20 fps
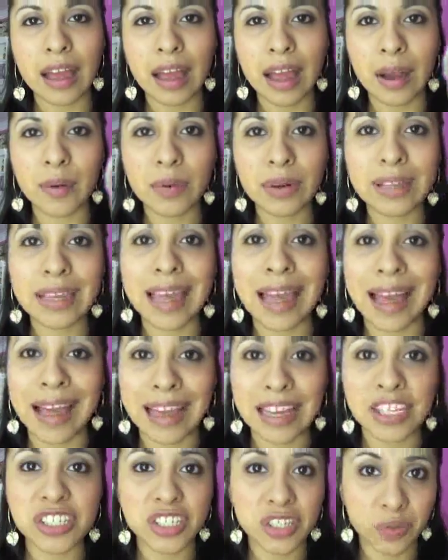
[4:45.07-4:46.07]
I would get
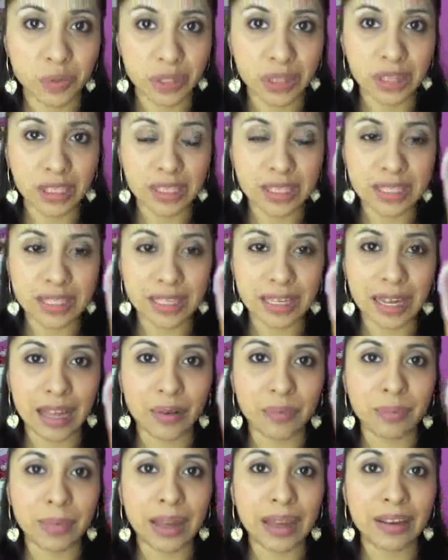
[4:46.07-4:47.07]
ashy with this. Like,
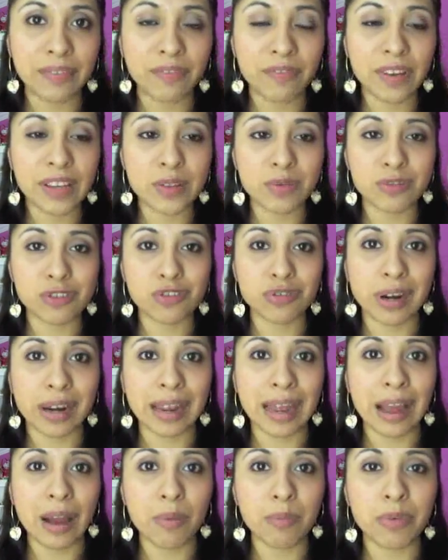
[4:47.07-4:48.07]
my face would dry
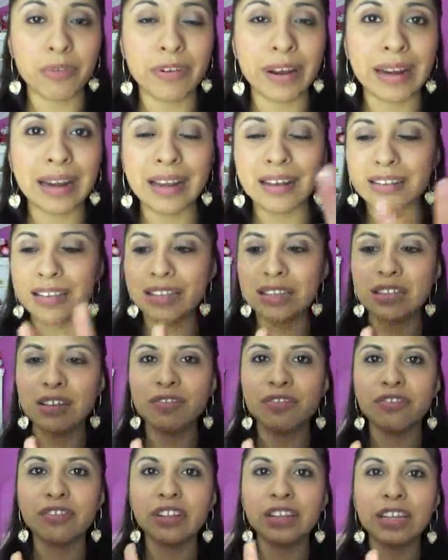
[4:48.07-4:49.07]
out. But right now, since it
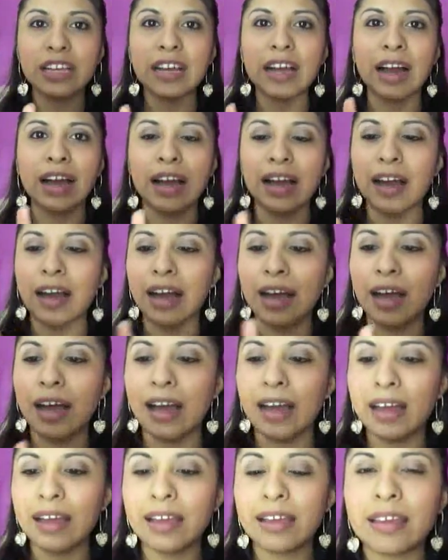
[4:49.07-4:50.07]
really got
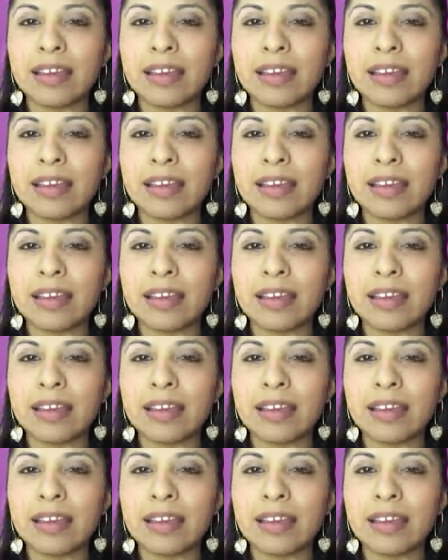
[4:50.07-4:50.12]
hot,